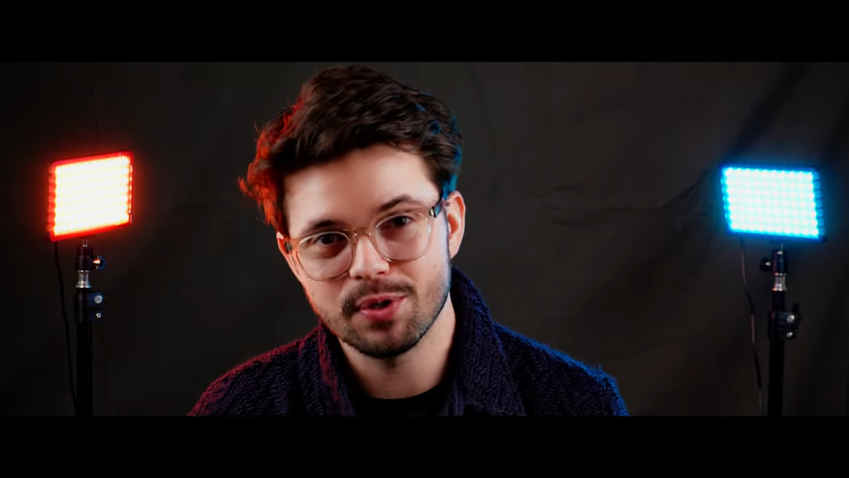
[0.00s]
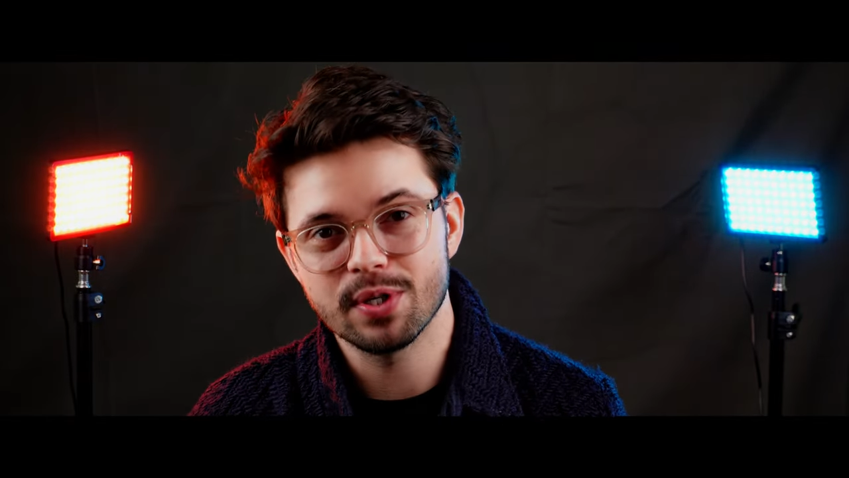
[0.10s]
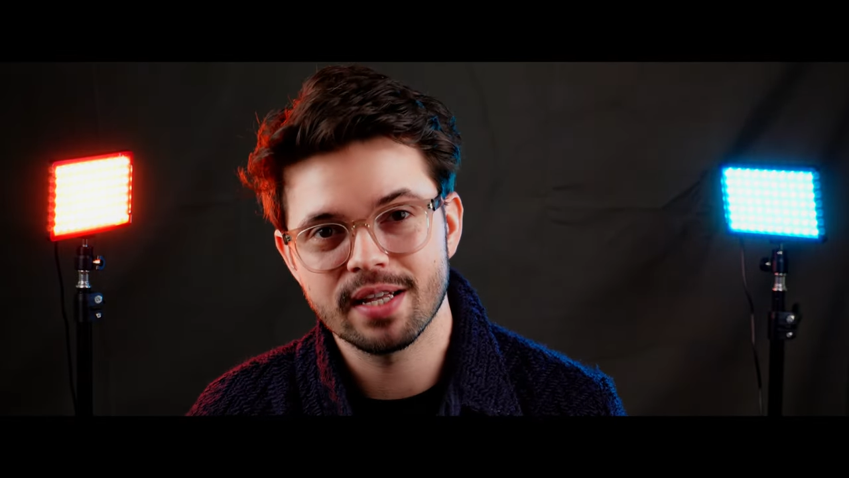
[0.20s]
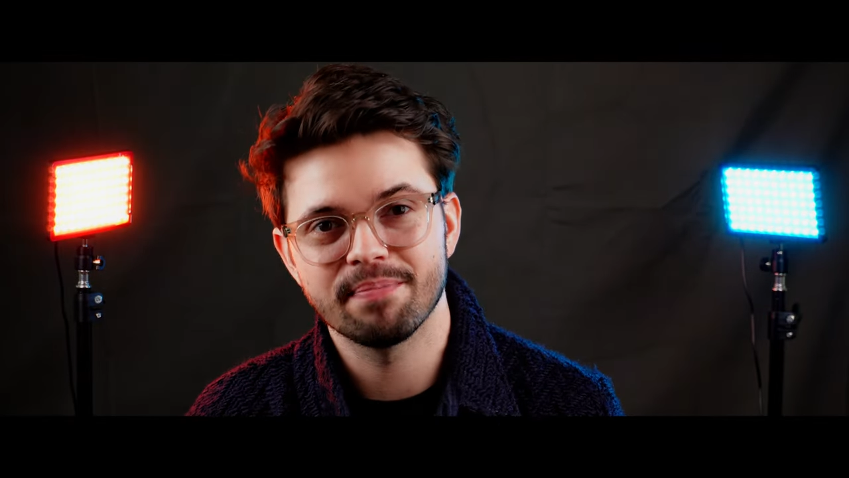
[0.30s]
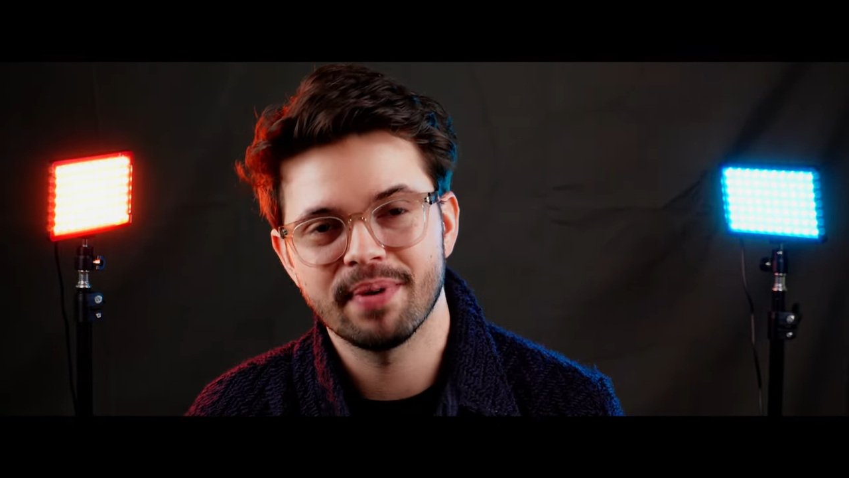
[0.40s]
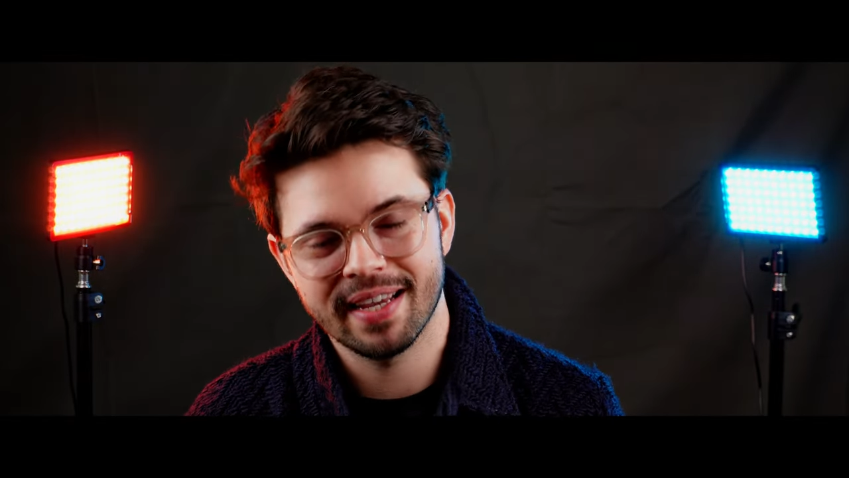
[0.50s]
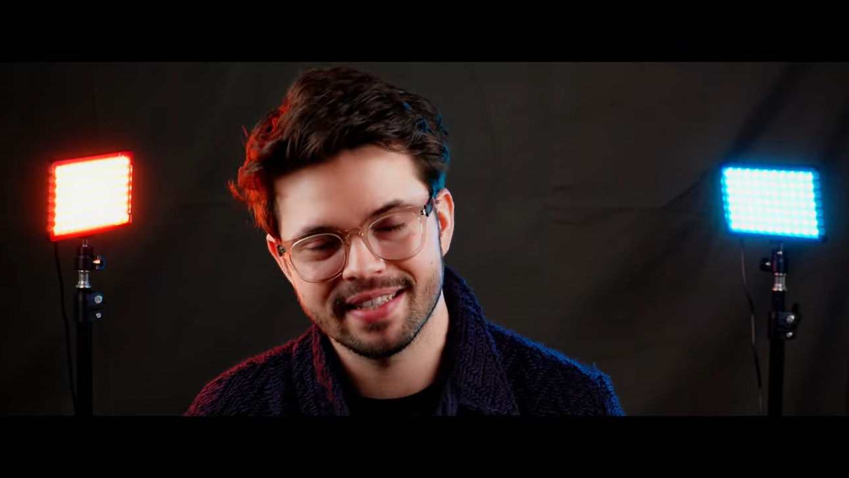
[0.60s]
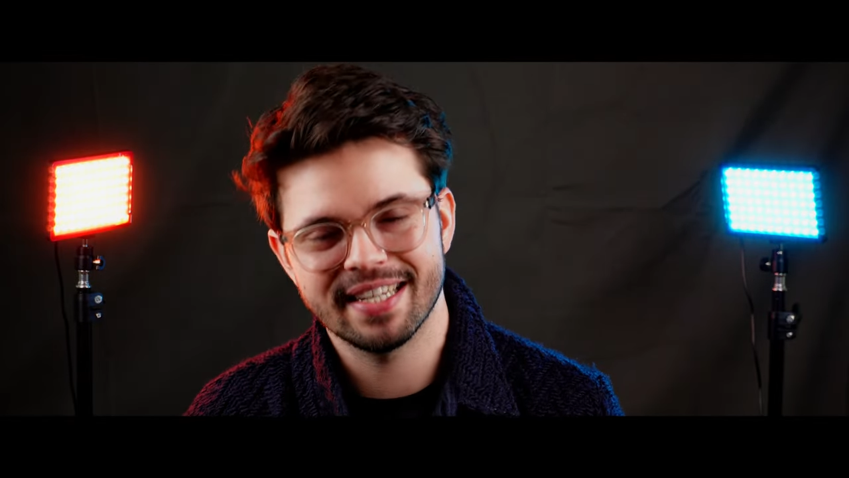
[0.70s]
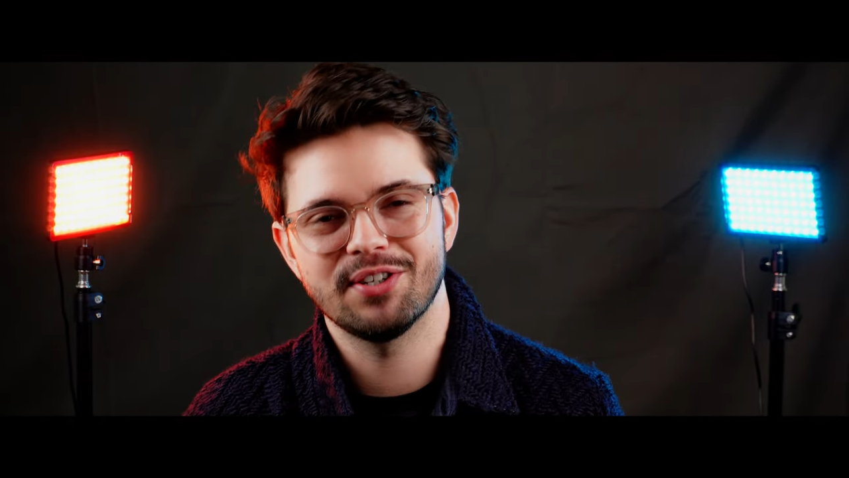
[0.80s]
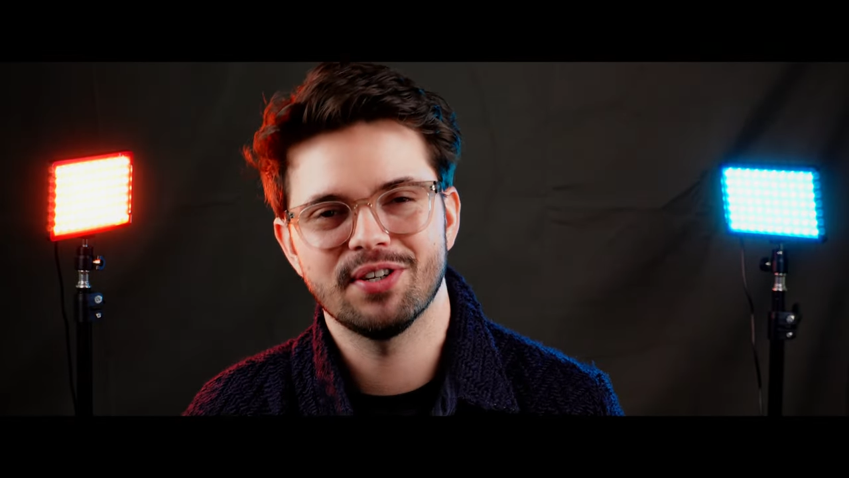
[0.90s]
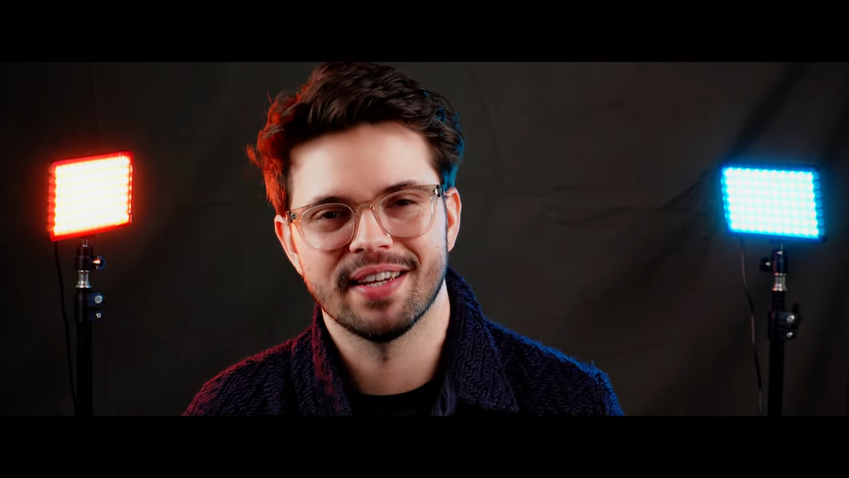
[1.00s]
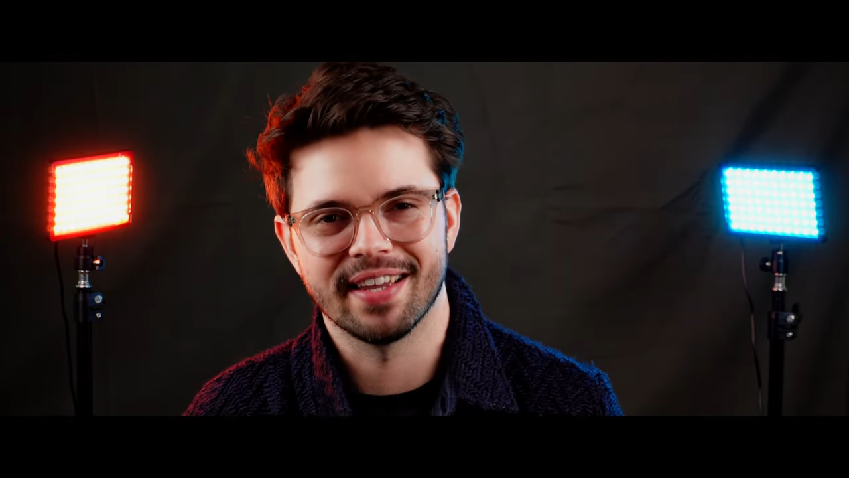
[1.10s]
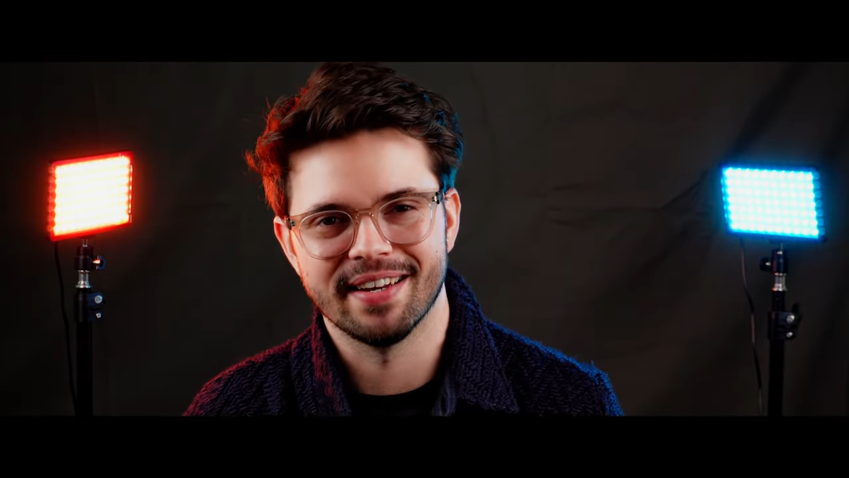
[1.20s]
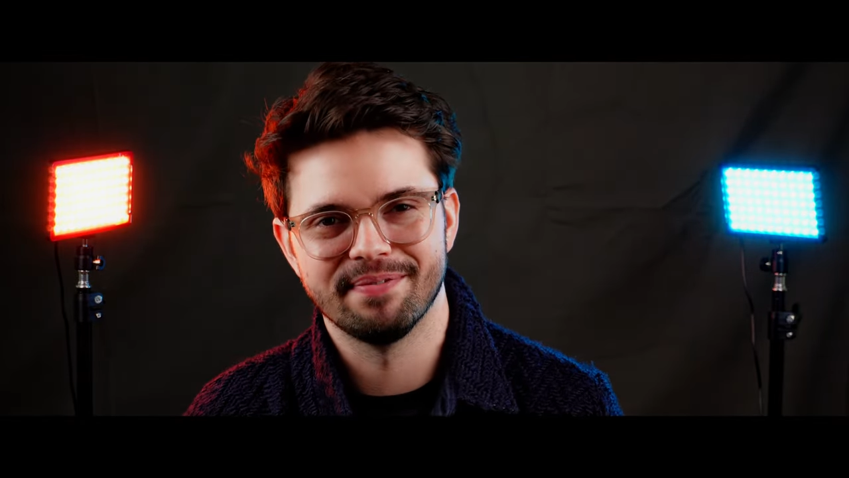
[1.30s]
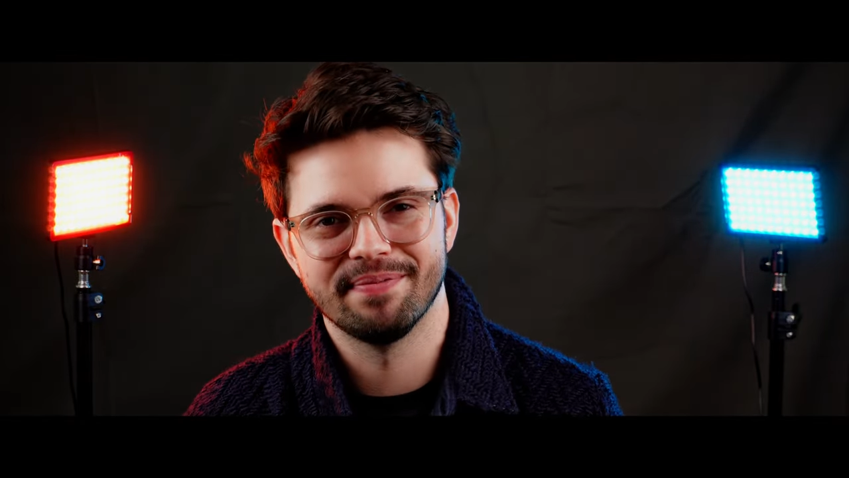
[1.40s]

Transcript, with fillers: to start paying attention again.